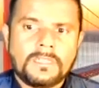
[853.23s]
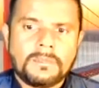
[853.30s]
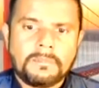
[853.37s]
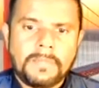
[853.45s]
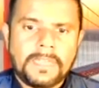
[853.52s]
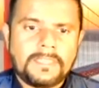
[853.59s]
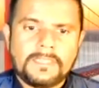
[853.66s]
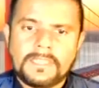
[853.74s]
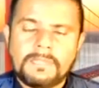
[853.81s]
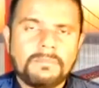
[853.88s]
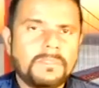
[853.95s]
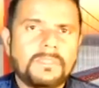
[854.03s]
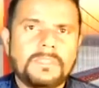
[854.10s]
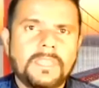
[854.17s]
medicine time,
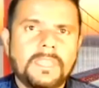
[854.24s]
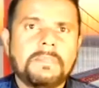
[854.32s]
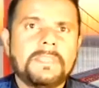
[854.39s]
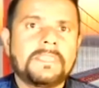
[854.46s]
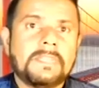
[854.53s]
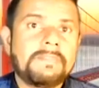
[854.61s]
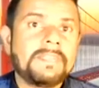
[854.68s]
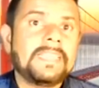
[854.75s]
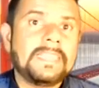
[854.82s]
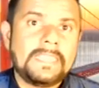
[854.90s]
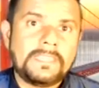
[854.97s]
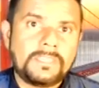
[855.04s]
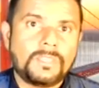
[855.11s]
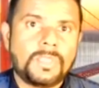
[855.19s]
take me 7
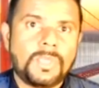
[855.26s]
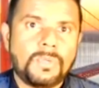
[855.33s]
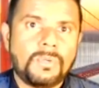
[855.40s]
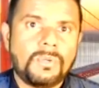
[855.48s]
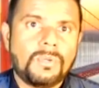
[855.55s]
days to cure.